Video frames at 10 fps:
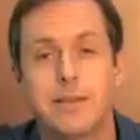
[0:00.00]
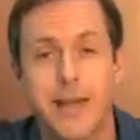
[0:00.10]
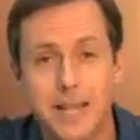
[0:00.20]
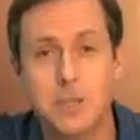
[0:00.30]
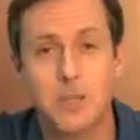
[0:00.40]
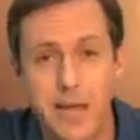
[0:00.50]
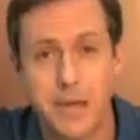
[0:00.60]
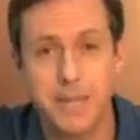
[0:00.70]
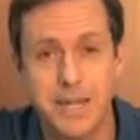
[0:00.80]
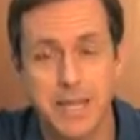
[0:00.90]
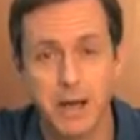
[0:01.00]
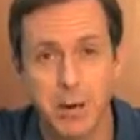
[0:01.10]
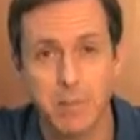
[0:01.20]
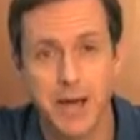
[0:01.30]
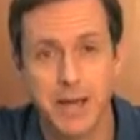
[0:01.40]
That's what's happening in
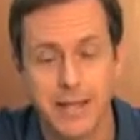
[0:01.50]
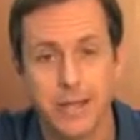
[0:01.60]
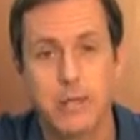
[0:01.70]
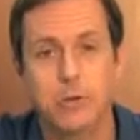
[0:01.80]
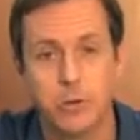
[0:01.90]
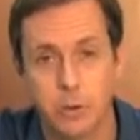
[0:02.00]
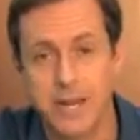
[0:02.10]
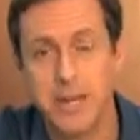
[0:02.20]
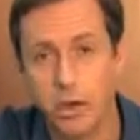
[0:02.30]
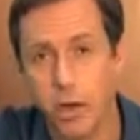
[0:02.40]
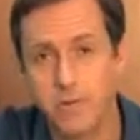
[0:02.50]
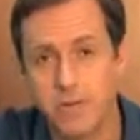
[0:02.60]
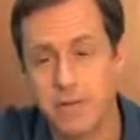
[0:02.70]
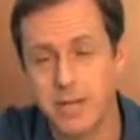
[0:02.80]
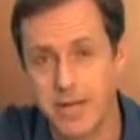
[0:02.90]
our body. The green
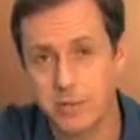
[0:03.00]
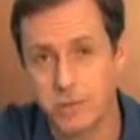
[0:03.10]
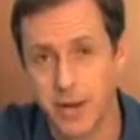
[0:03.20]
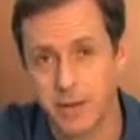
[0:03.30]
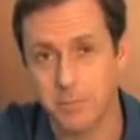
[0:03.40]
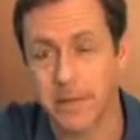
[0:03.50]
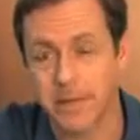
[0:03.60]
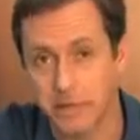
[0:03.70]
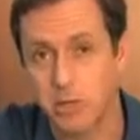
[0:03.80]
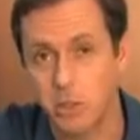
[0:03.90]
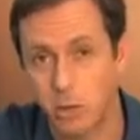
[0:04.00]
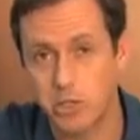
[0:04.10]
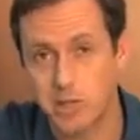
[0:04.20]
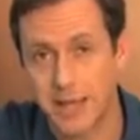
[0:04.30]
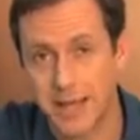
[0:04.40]
coffee bean extract, mainly the
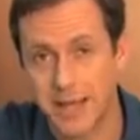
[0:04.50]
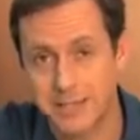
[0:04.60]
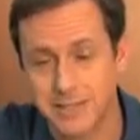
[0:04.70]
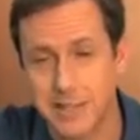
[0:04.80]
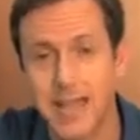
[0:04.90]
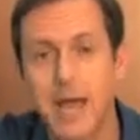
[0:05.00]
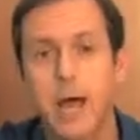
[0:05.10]
chlorogenic acid,